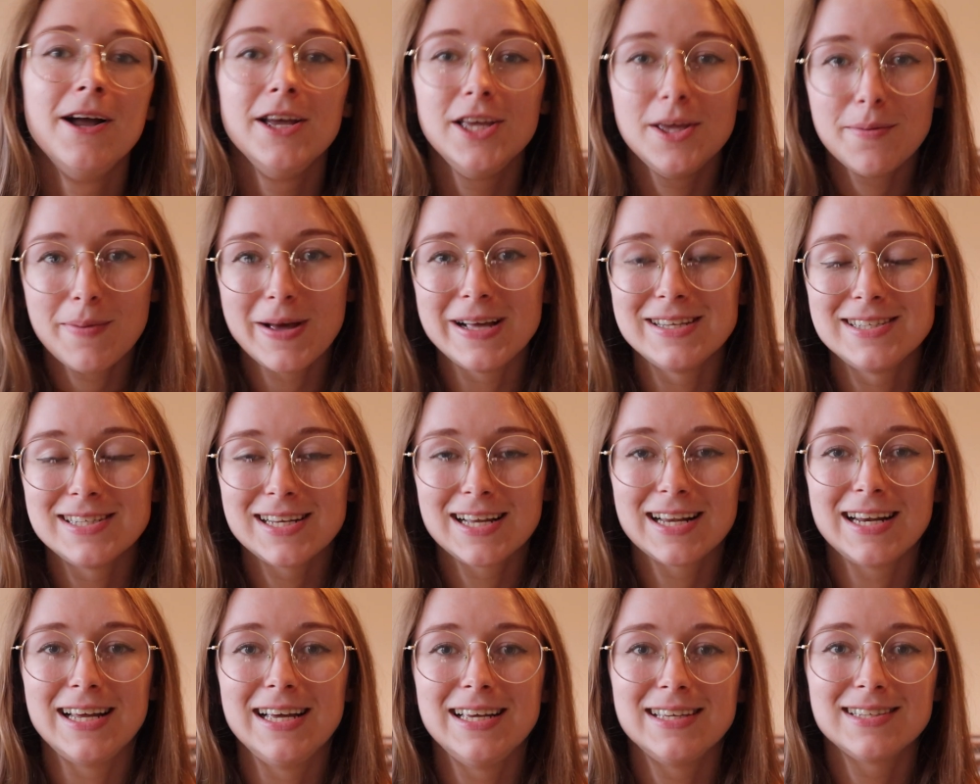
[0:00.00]
You
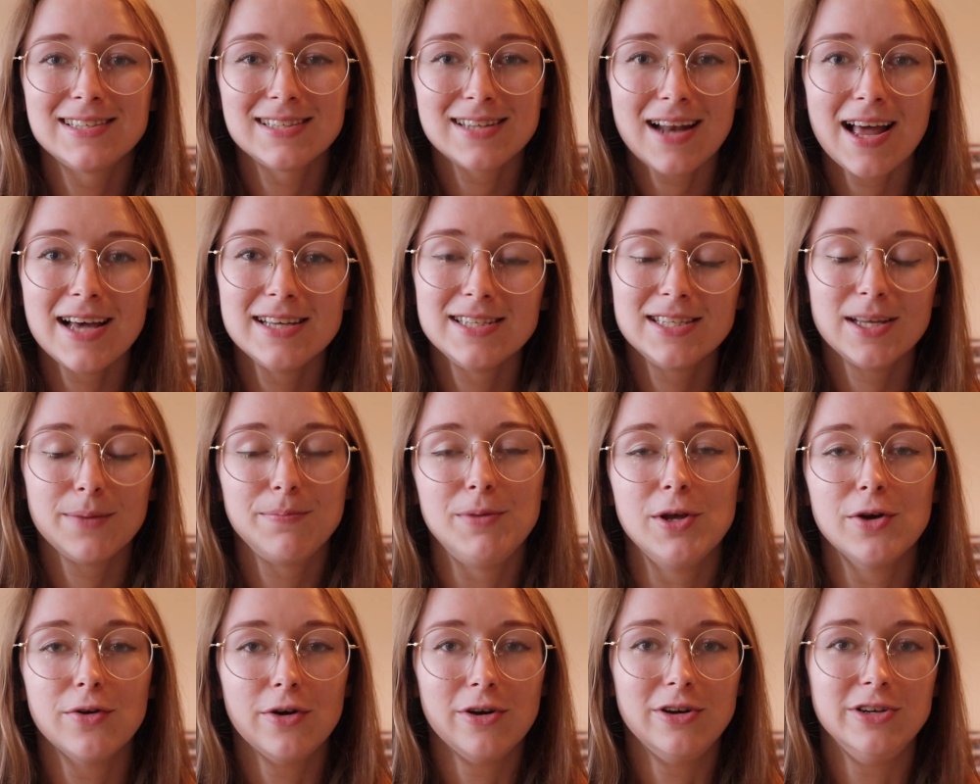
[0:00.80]
basically slice
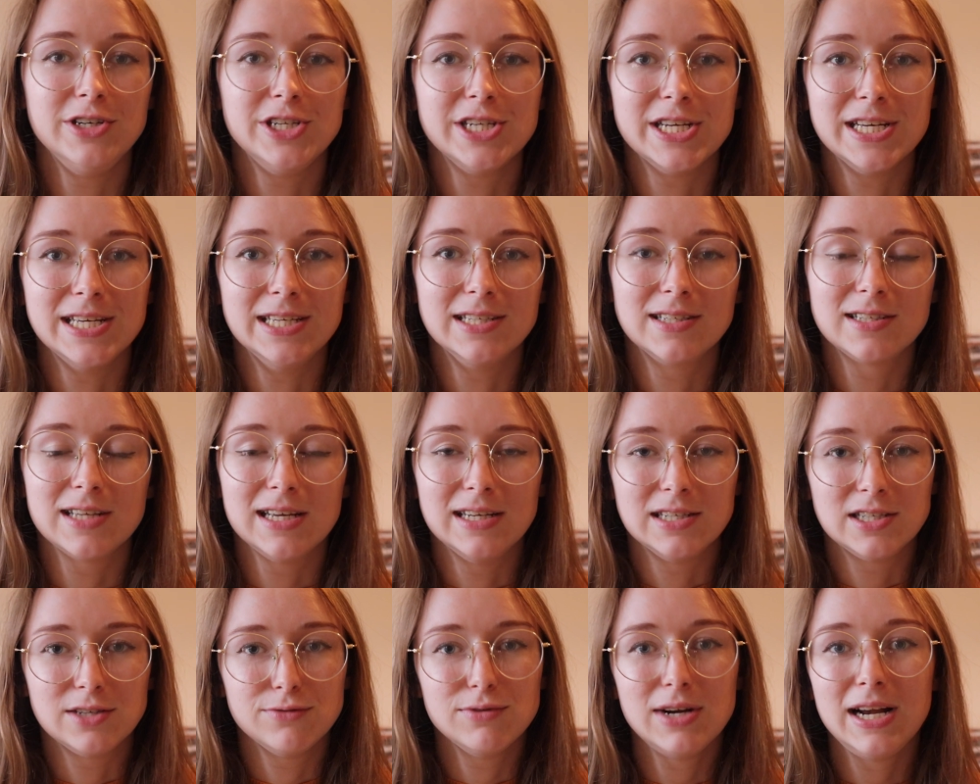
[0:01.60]
up your oranges
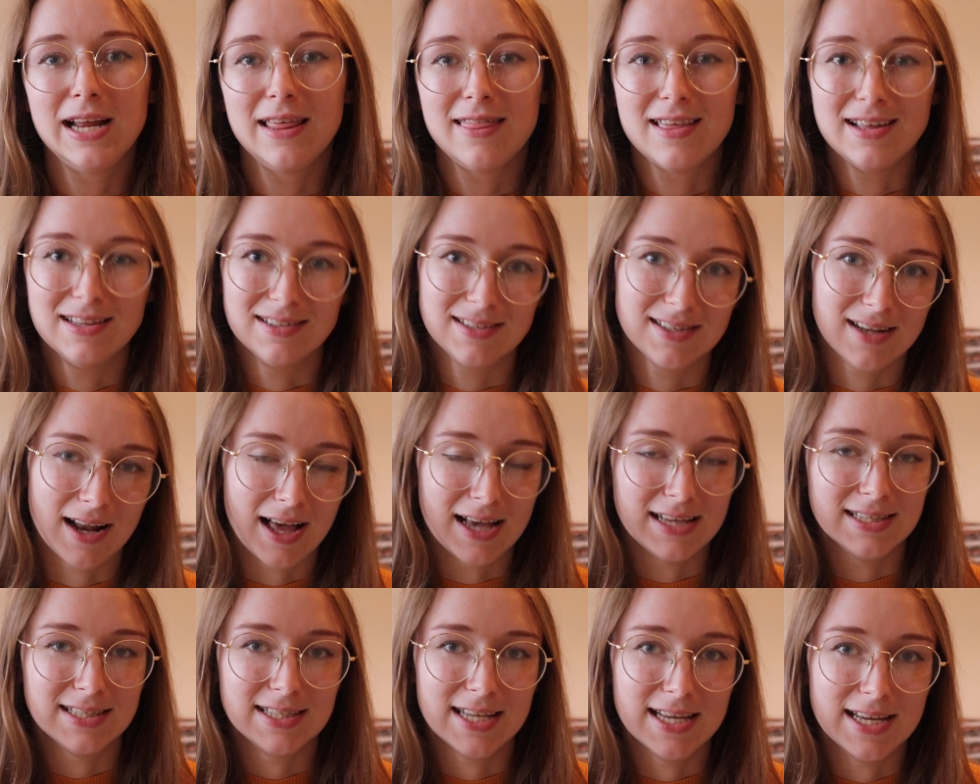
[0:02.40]
into really thin
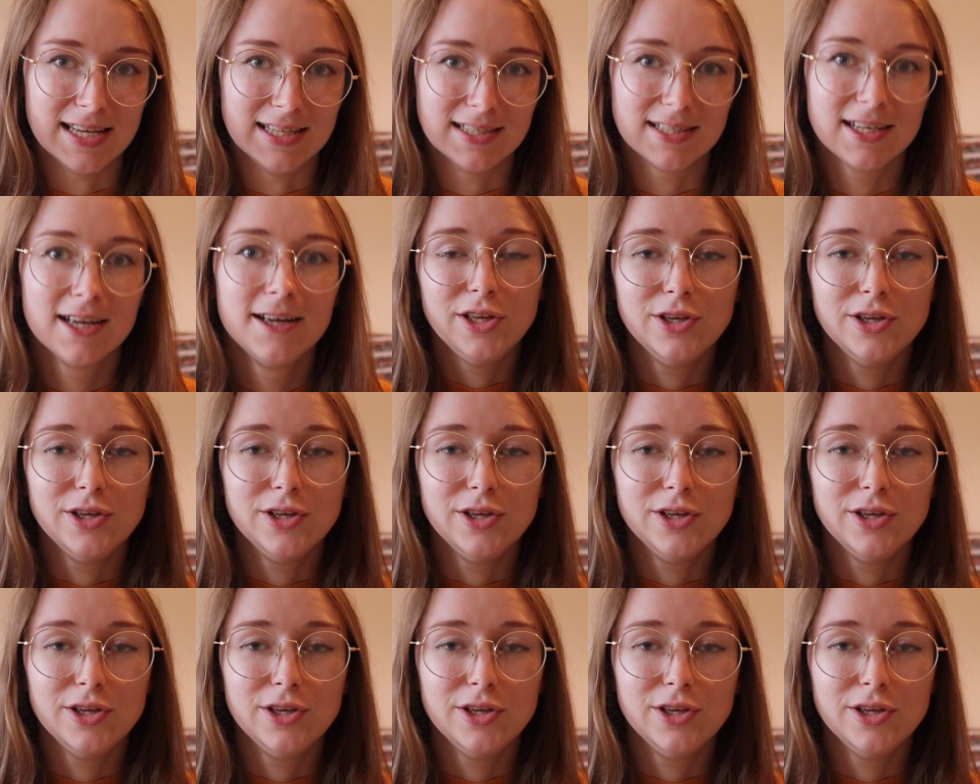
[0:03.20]
slices,